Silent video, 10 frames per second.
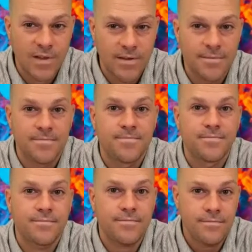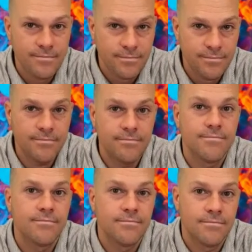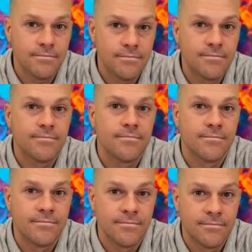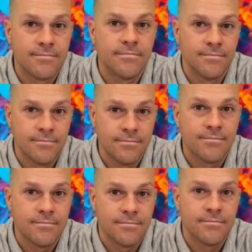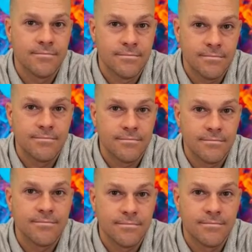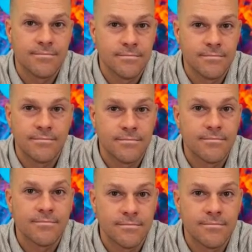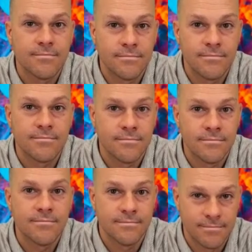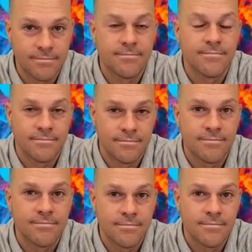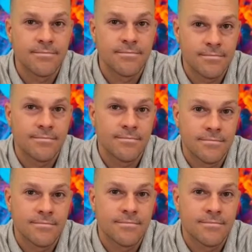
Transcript: (silent)